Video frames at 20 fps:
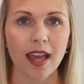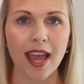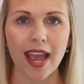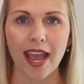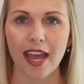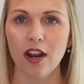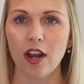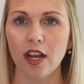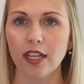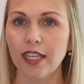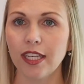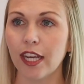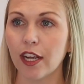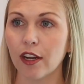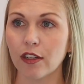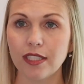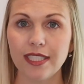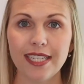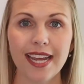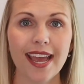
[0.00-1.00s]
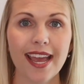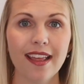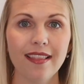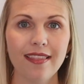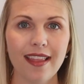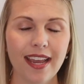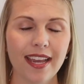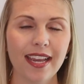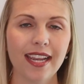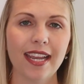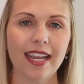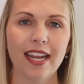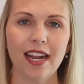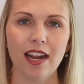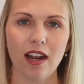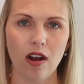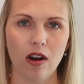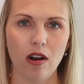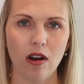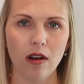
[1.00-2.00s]
And on year 10 they can get
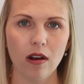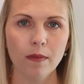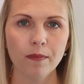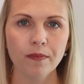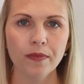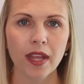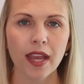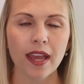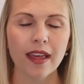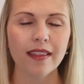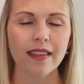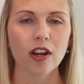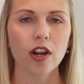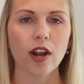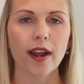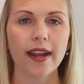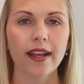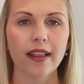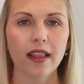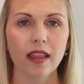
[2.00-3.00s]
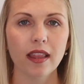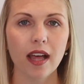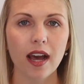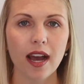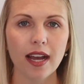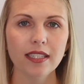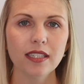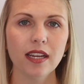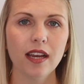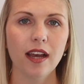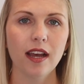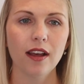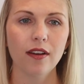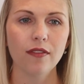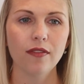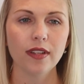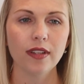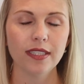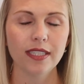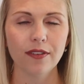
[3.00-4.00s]
it all. There are a lot
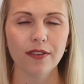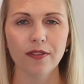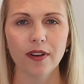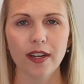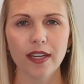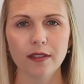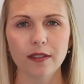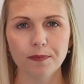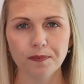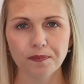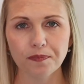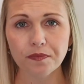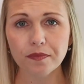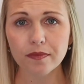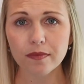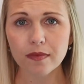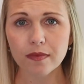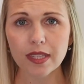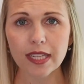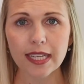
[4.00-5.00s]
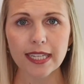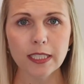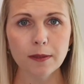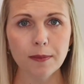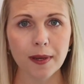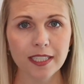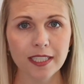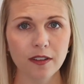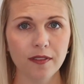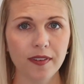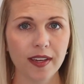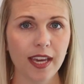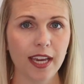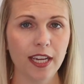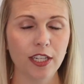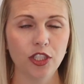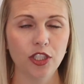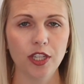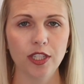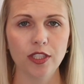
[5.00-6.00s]
of different
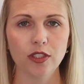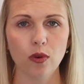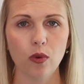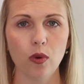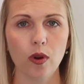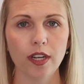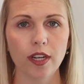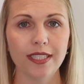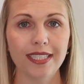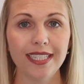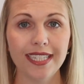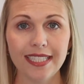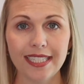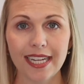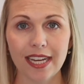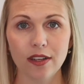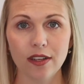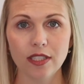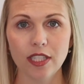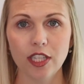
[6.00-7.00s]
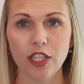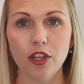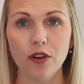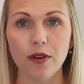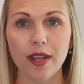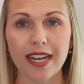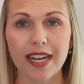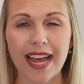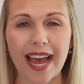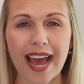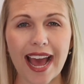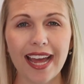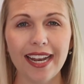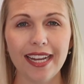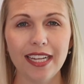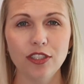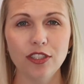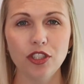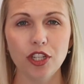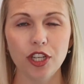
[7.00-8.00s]
specifications or details that you can
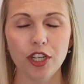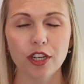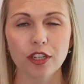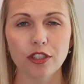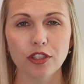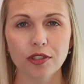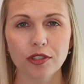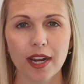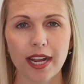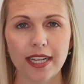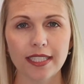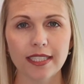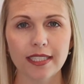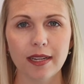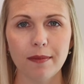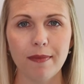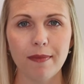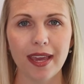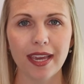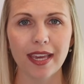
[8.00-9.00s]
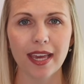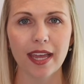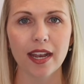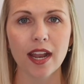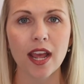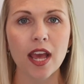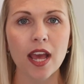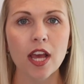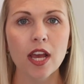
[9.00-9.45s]
add into your trust to make it